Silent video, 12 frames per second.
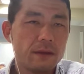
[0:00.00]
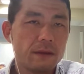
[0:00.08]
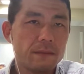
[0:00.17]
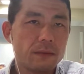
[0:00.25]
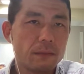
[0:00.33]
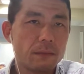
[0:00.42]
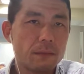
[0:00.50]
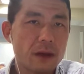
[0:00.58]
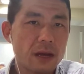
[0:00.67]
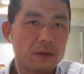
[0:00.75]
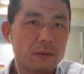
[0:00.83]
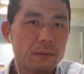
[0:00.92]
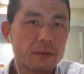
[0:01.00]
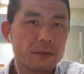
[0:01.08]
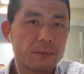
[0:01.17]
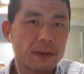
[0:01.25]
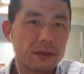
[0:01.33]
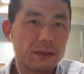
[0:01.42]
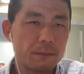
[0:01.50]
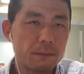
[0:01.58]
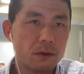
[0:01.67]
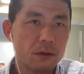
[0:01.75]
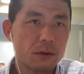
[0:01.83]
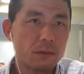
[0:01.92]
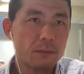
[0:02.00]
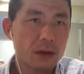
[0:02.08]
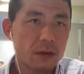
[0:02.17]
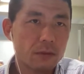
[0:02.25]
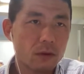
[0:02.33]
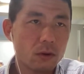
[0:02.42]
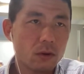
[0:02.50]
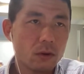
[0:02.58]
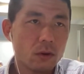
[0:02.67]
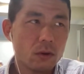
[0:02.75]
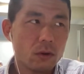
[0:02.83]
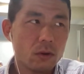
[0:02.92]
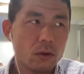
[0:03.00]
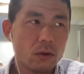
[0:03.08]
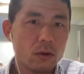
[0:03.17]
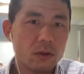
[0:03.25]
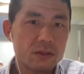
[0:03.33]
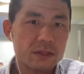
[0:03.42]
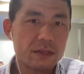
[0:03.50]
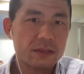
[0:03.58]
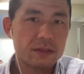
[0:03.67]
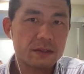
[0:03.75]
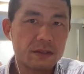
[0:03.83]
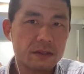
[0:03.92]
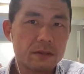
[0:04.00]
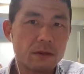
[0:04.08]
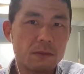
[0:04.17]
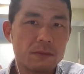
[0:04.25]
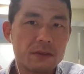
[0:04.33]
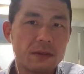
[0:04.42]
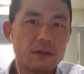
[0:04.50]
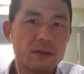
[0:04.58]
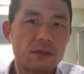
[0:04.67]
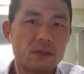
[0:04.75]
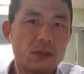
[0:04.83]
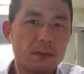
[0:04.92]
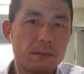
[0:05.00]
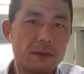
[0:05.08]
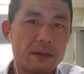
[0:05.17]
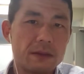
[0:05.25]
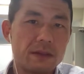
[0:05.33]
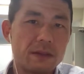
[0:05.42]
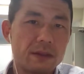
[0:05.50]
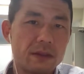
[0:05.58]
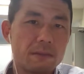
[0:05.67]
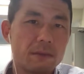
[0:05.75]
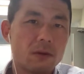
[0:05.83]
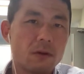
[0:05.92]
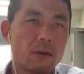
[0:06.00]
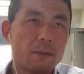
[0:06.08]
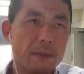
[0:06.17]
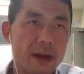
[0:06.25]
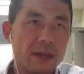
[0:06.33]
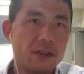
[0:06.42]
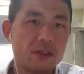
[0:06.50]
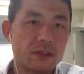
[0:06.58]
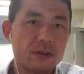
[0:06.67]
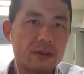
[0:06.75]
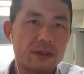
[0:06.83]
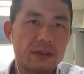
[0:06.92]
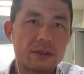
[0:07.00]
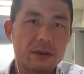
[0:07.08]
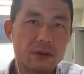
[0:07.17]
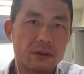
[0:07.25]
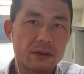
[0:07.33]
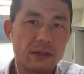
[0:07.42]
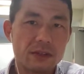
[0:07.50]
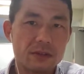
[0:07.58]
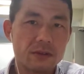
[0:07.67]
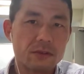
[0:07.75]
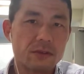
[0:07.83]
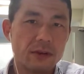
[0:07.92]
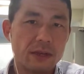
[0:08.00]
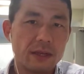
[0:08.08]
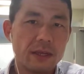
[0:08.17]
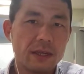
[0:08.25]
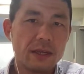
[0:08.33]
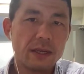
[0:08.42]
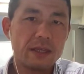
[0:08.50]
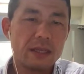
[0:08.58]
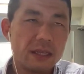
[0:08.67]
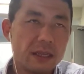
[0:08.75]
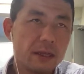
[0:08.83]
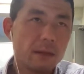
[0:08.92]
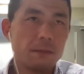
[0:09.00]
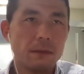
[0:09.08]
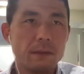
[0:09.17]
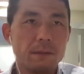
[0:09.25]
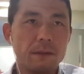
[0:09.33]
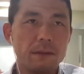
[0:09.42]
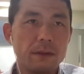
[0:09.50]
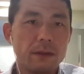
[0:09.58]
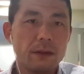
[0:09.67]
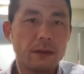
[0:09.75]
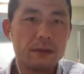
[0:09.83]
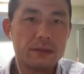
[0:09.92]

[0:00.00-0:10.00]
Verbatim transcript: from macro perspective, macro, macro uh, statistics of sales achievement and the number of managers in a certain industry and income level and